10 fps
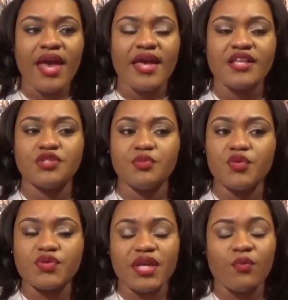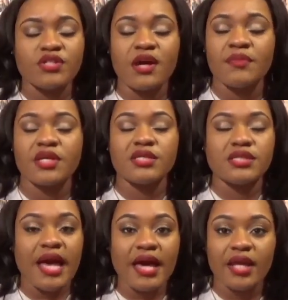His music, which I'm
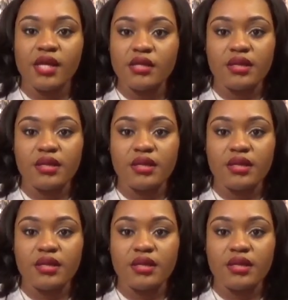excited.